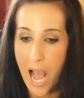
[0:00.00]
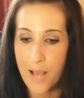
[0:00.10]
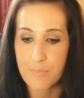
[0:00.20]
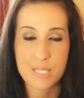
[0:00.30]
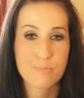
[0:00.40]

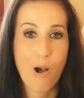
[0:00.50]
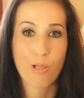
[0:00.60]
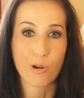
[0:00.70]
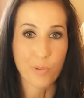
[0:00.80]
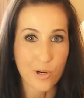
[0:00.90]
I'm a
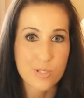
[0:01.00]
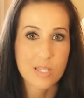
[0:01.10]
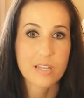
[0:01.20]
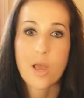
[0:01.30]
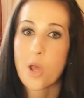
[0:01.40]
smaller
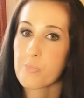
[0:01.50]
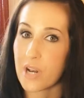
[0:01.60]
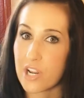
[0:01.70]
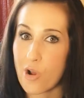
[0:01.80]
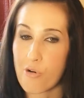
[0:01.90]
person,
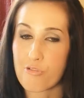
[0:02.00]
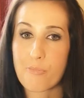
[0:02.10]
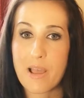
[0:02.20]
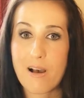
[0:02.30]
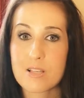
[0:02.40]
but I know for
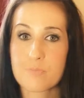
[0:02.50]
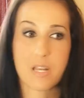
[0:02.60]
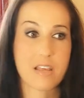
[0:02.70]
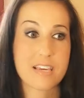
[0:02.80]
my husband,